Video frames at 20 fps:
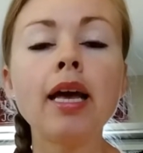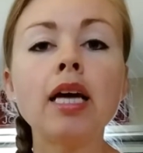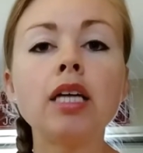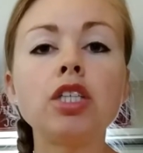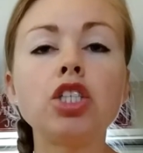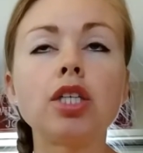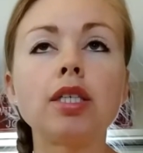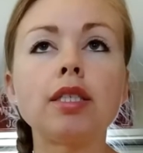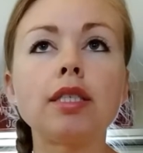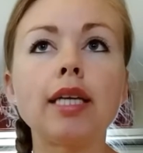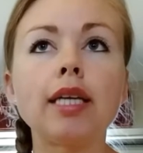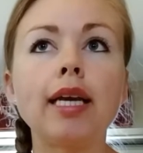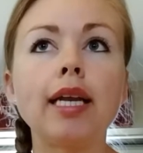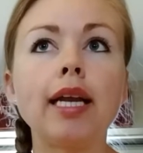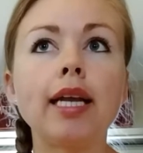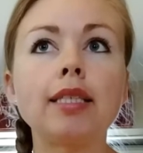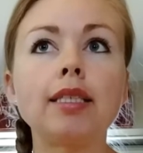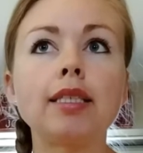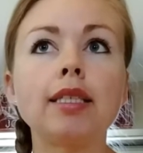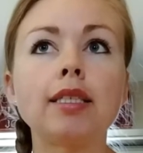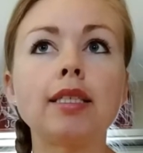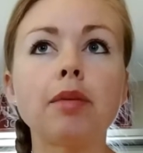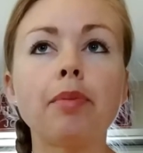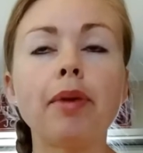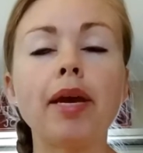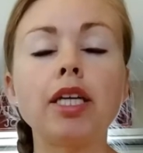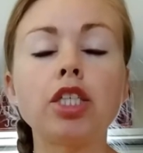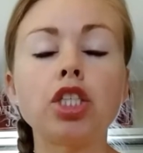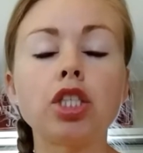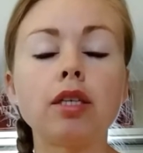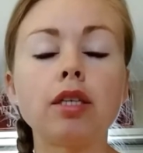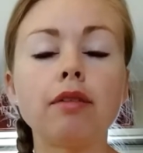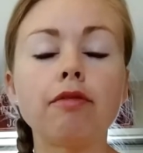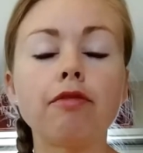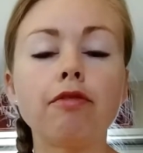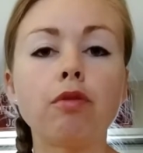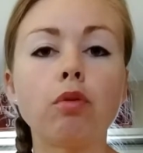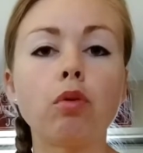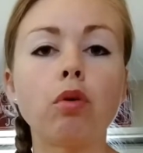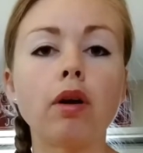just in anticipation
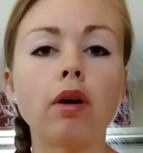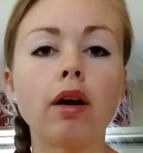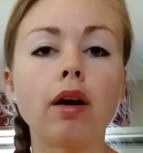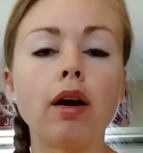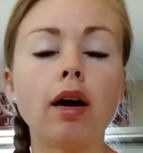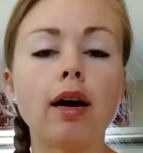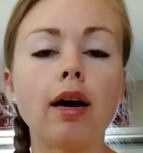for